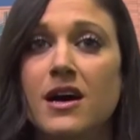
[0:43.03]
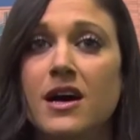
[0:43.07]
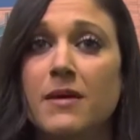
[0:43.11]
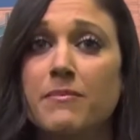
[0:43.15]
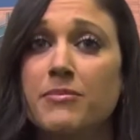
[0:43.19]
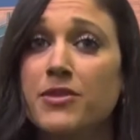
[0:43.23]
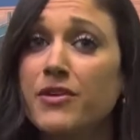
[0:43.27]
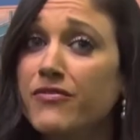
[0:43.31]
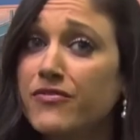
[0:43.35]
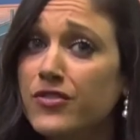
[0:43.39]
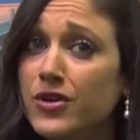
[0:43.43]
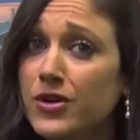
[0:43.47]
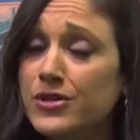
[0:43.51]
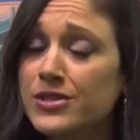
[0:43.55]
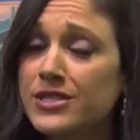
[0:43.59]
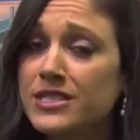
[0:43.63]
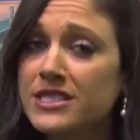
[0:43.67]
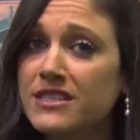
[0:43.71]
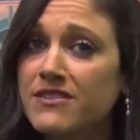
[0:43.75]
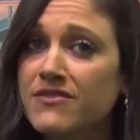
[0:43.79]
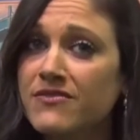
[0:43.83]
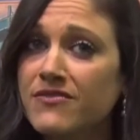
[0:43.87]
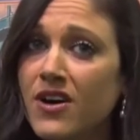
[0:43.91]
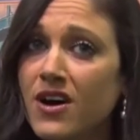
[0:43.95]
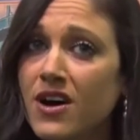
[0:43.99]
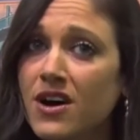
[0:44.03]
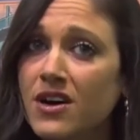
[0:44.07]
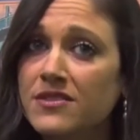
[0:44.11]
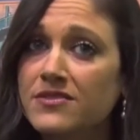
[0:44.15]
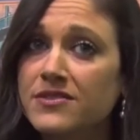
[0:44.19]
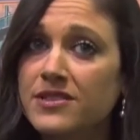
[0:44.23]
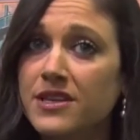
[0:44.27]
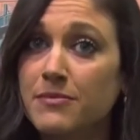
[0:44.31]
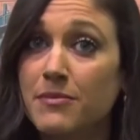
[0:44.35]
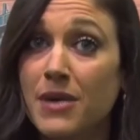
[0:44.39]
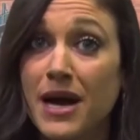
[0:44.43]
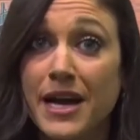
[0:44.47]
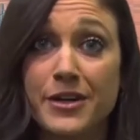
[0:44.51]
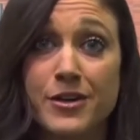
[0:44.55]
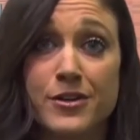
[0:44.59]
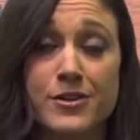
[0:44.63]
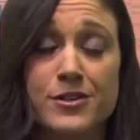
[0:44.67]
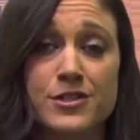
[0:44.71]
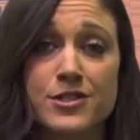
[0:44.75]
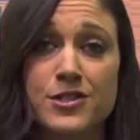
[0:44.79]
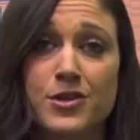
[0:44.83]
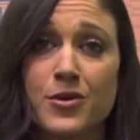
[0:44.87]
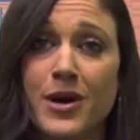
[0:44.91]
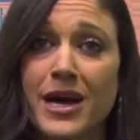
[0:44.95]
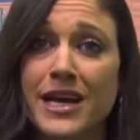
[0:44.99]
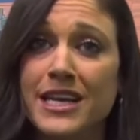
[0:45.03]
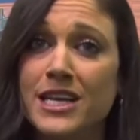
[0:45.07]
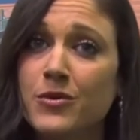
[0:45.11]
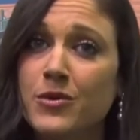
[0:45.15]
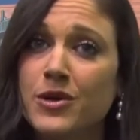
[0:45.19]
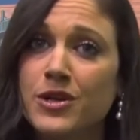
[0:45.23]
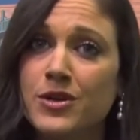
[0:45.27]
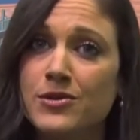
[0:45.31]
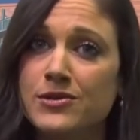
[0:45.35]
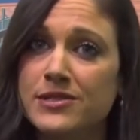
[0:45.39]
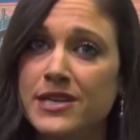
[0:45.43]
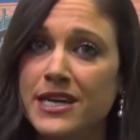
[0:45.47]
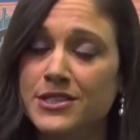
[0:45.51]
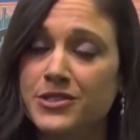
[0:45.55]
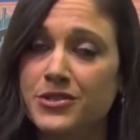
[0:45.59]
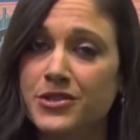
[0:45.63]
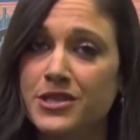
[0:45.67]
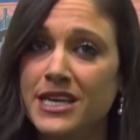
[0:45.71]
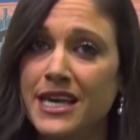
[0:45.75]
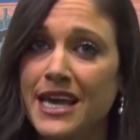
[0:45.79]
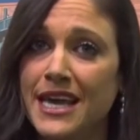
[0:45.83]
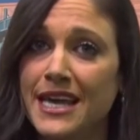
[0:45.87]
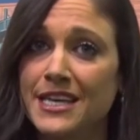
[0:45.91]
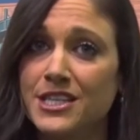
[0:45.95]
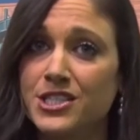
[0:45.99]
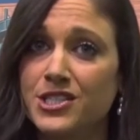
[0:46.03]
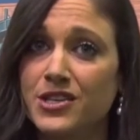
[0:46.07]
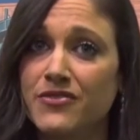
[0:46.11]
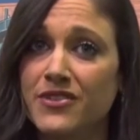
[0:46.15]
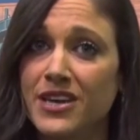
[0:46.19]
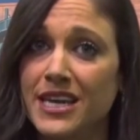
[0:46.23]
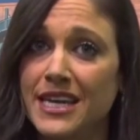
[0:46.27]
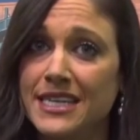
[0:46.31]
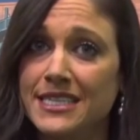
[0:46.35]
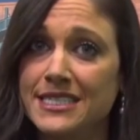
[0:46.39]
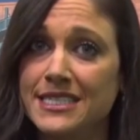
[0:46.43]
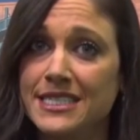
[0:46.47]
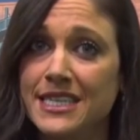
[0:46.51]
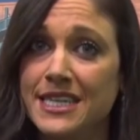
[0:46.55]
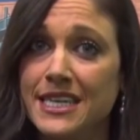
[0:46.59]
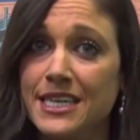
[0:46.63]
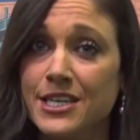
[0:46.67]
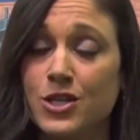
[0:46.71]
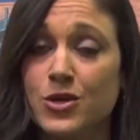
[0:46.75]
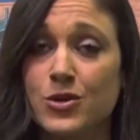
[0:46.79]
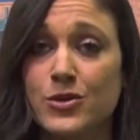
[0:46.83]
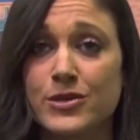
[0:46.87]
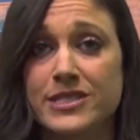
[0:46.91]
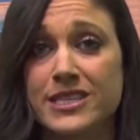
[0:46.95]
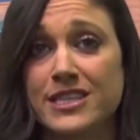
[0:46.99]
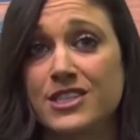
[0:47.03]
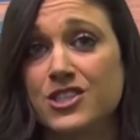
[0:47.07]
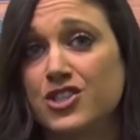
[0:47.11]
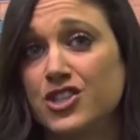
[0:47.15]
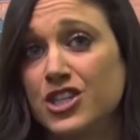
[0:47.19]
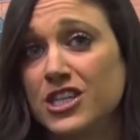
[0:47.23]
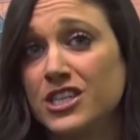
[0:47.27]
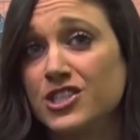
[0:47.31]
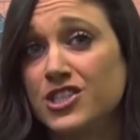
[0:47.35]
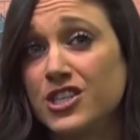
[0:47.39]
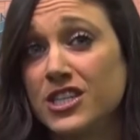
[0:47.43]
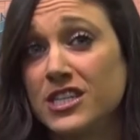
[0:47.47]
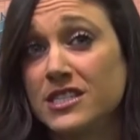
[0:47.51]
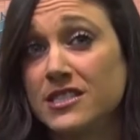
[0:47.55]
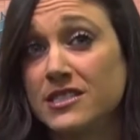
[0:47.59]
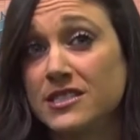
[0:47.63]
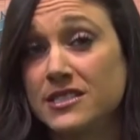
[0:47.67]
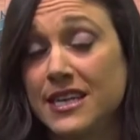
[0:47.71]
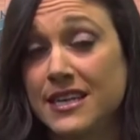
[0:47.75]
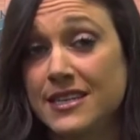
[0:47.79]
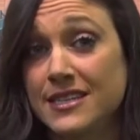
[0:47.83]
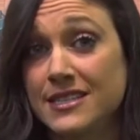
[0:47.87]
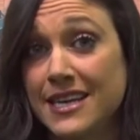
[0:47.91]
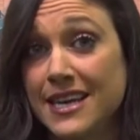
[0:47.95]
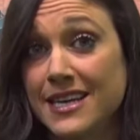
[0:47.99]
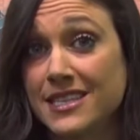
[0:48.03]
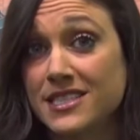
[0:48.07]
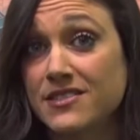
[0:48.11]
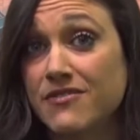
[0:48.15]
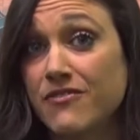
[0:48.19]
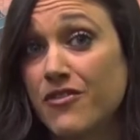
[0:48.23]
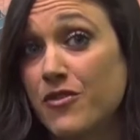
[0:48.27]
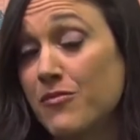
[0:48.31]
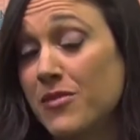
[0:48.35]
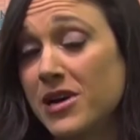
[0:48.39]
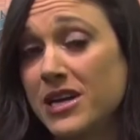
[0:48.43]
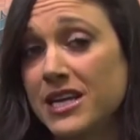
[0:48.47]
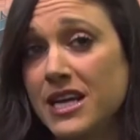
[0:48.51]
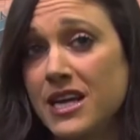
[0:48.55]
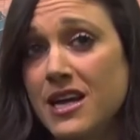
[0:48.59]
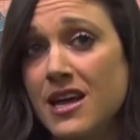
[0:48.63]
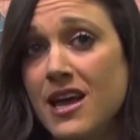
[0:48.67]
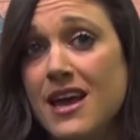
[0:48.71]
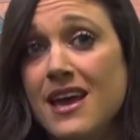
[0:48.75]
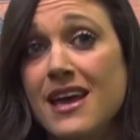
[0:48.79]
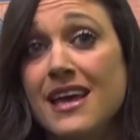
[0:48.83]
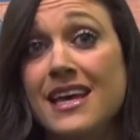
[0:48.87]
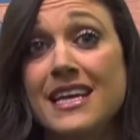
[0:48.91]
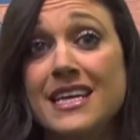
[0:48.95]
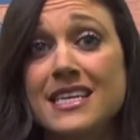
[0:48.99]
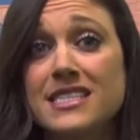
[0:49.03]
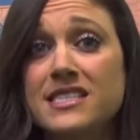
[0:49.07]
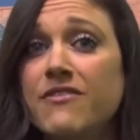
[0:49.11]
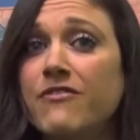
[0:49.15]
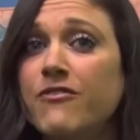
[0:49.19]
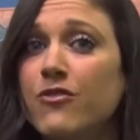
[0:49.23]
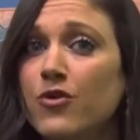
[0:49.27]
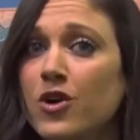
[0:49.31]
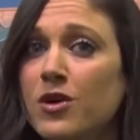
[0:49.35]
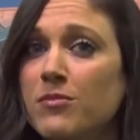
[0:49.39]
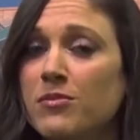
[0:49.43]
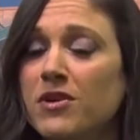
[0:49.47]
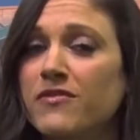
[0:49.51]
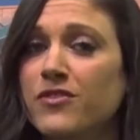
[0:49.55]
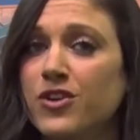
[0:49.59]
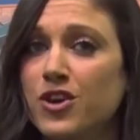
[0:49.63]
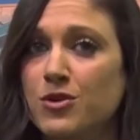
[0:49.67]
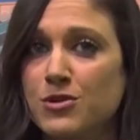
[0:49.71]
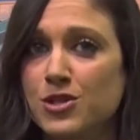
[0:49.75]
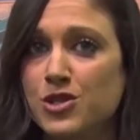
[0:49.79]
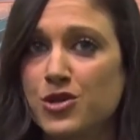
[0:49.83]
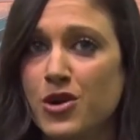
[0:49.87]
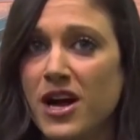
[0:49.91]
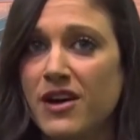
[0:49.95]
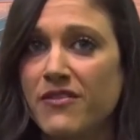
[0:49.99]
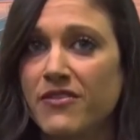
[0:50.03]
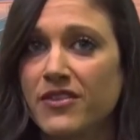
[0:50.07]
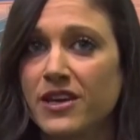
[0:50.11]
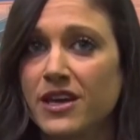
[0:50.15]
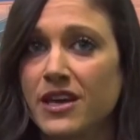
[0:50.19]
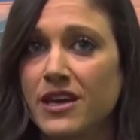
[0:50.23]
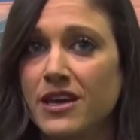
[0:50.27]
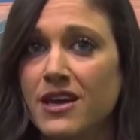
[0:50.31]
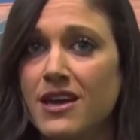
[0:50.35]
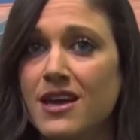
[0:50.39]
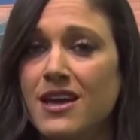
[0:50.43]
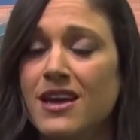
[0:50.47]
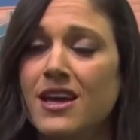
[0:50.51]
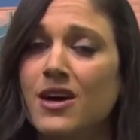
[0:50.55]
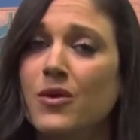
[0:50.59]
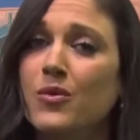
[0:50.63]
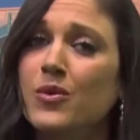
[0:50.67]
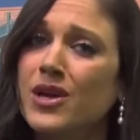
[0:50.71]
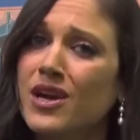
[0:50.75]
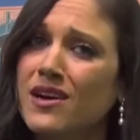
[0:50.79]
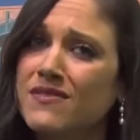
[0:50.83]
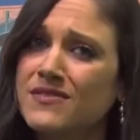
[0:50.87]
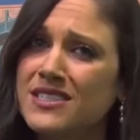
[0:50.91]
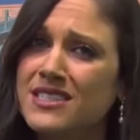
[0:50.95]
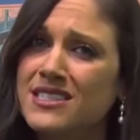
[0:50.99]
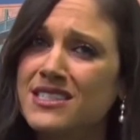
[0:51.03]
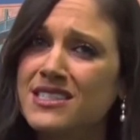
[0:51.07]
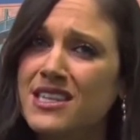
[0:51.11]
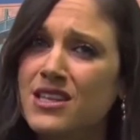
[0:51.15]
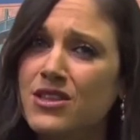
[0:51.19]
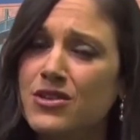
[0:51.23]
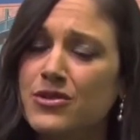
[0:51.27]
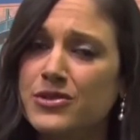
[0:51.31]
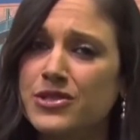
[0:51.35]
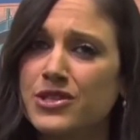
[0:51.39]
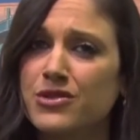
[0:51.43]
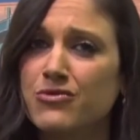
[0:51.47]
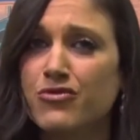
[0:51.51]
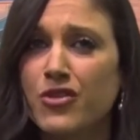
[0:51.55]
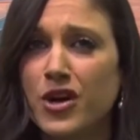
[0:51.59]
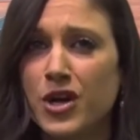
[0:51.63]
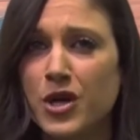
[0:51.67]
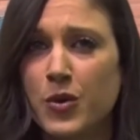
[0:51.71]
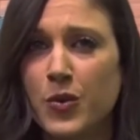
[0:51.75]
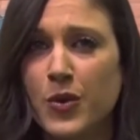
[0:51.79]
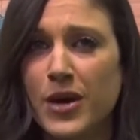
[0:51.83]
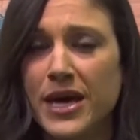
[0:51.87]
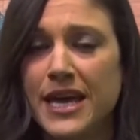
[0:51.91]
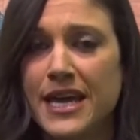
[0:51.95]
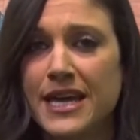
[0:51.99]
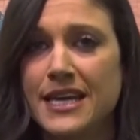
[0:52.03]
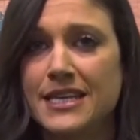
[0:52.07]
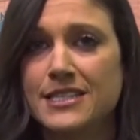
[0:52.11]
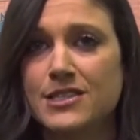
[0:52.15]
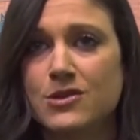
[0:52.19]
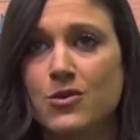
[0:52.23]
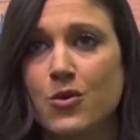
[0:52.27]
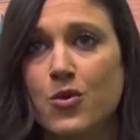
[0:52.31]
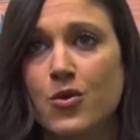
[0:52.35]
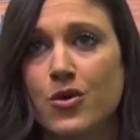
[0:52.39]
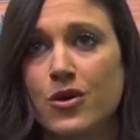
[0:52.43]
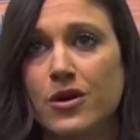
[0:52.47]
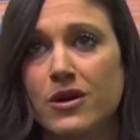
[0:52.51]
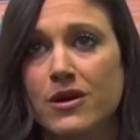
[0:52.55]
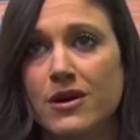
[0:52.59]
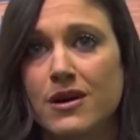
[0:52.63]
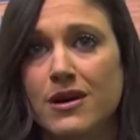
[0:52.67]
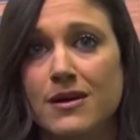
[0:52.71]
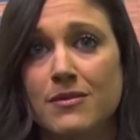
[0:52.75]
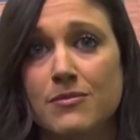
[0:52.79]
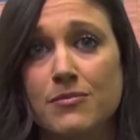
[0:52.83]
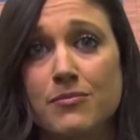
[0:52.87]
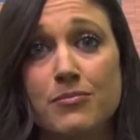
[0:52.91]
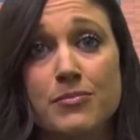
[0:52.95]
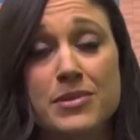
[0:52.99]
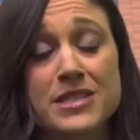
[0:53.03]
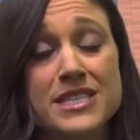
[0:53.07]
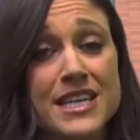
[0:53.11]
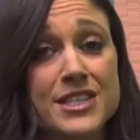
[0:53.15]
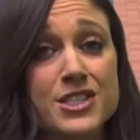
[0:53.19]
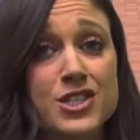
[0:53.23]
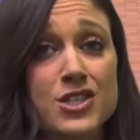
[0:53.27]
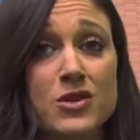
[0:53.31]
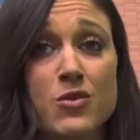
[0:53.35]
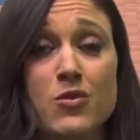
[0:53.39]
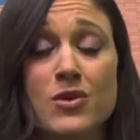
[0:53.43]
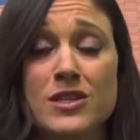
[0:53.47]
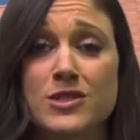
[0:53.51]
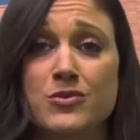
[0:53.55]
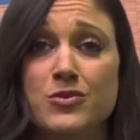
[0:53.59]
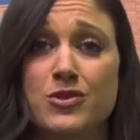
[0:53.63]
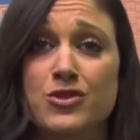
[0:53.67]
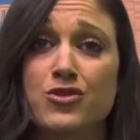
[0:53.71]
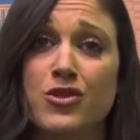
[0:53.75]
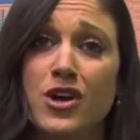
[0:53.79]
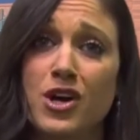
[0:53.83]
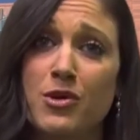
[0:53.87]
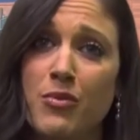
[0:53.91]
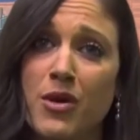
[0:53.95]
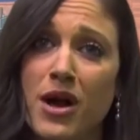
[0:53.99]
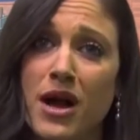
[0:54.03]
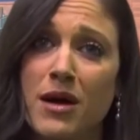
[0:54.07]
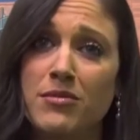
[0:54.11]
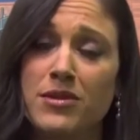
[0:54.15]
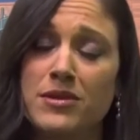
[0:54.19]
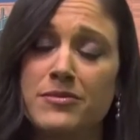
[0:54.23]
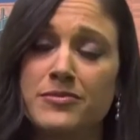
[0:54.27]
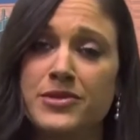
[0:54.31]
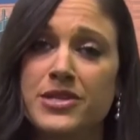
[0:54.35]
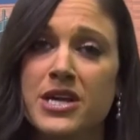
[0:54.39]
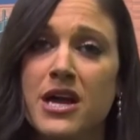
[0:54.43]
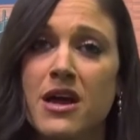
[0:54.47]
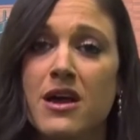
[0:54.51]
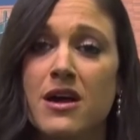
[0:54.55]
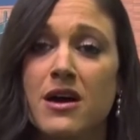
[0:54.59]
The first involves minors. So anyone who's under the age of 18 who is exchanging sex acts for money is a form of human trafficking. We often see those in runaways or potentially ones with drug problems.